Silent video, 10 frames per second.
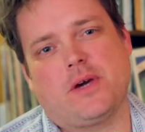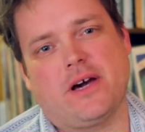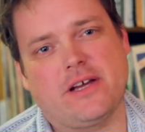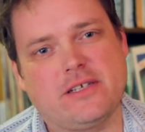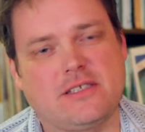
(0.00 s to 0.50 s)
you
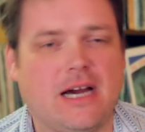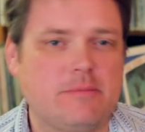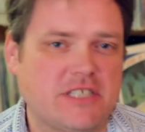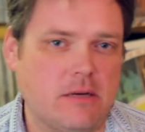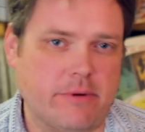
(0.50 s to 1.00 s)
had a good time
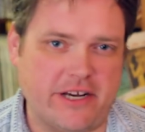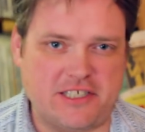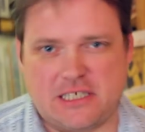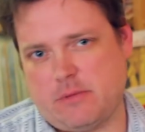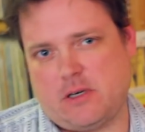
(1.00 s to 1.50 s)
celebrating
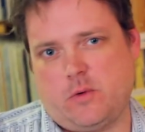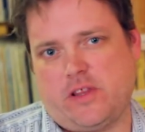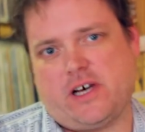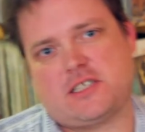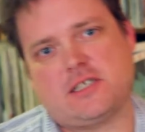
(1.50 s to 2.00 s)
summer
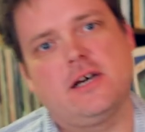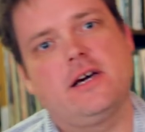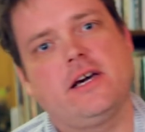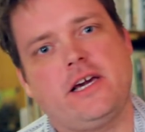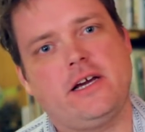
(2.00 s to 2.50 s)
with us
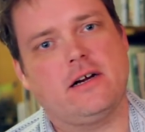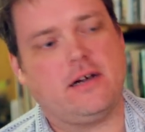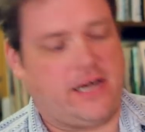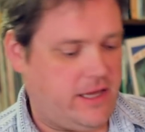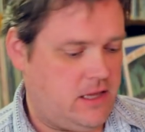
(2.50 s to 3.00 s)

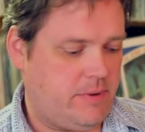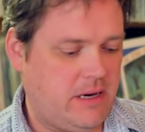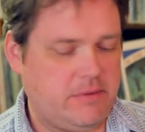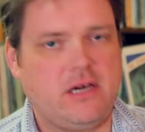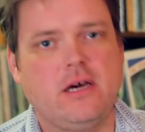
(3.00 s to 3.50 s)
here and the
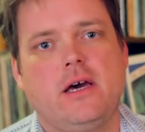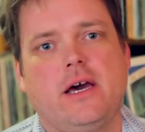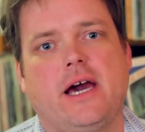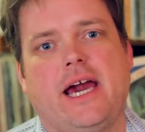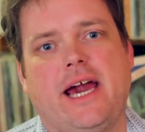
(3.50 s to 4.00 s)
baby.
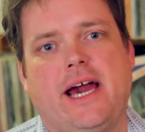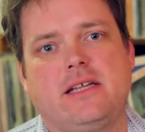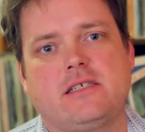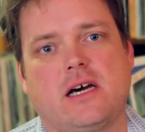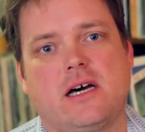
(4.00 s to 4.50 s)

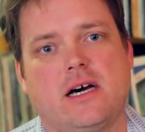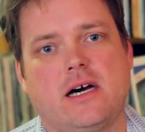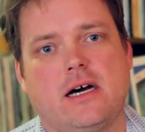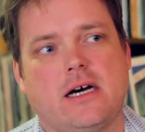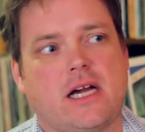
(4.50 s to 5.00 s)
And
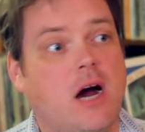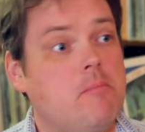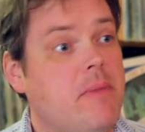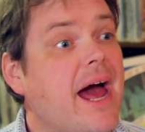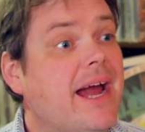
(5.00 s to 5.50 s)

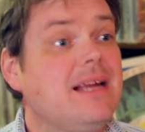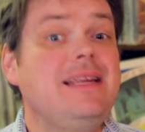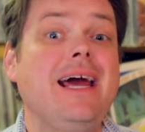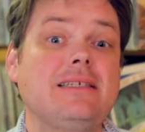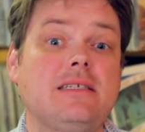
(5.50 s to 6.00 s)
come back
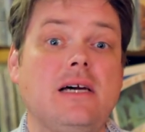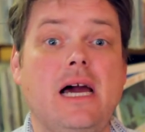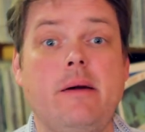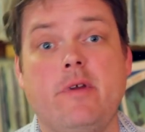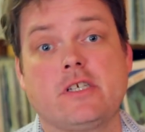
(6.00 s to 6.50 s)
next
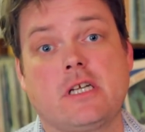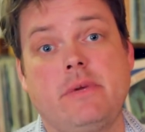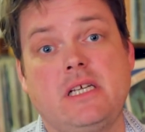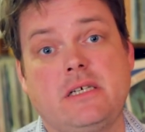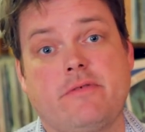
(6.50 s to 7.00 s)
time. There's going to
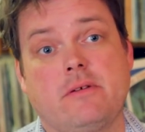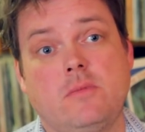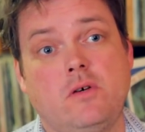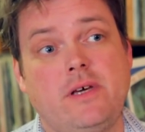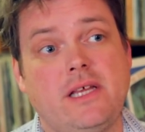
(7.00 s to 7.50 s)
be a different
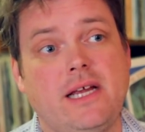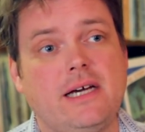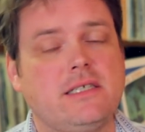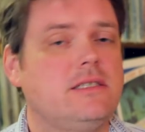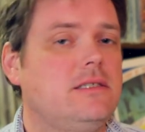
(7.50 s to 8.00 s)
movie that
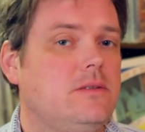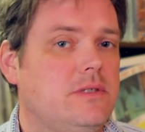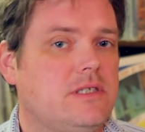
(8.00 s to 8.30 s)
has to do with